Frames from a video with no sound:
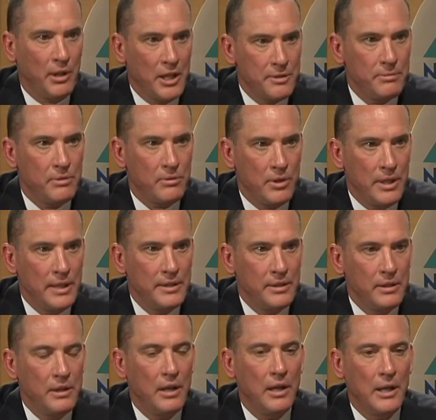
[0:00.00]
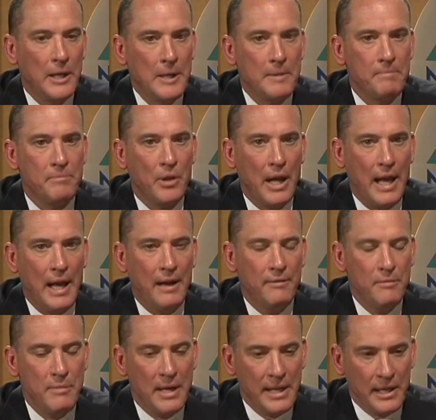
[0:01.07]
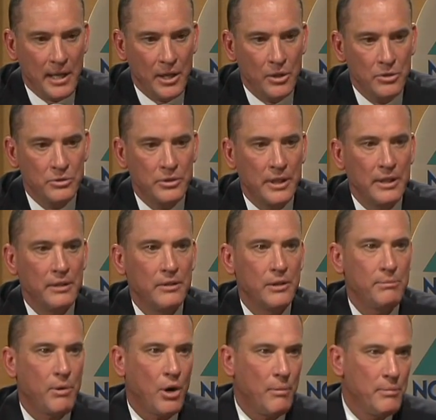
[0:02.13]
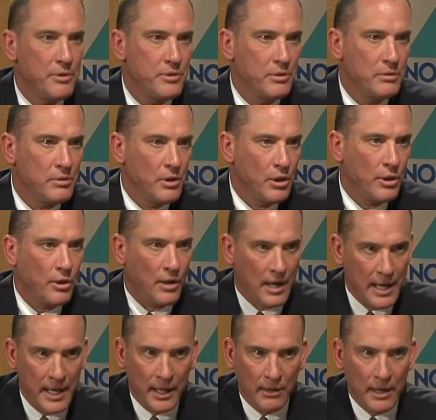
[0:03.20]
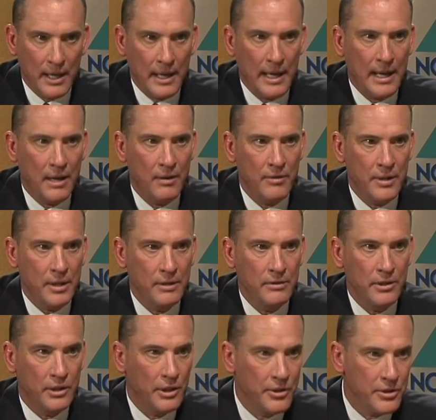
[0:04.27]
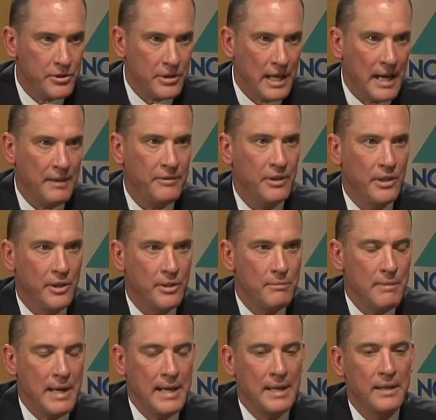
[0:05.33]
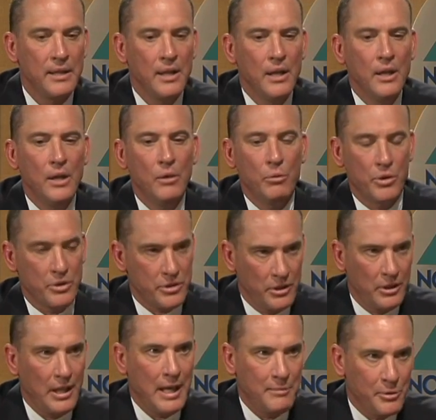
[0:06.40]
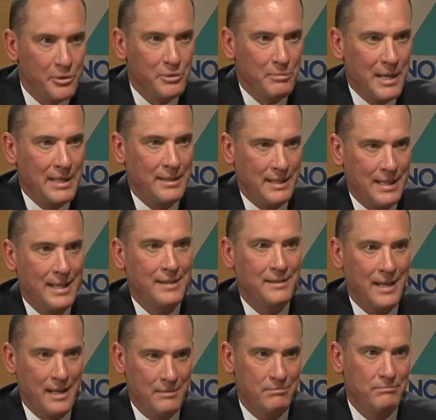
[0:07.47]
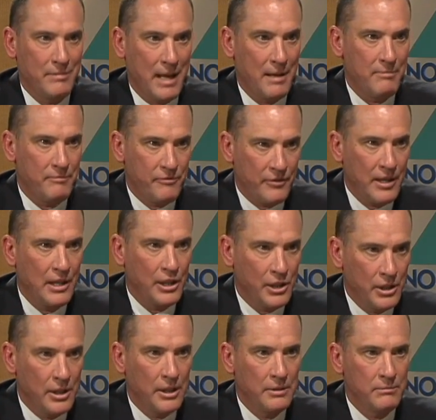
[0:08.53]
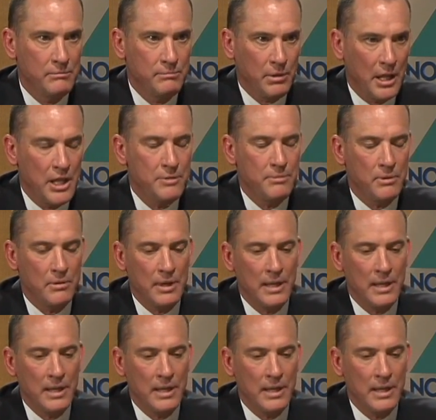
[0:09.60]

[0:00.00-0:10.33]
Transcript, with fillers: placement rate. Um, everybody knows that departments are, are crying right now that they're understaffed and undermanned we're still able to maintain that, that fairly good placement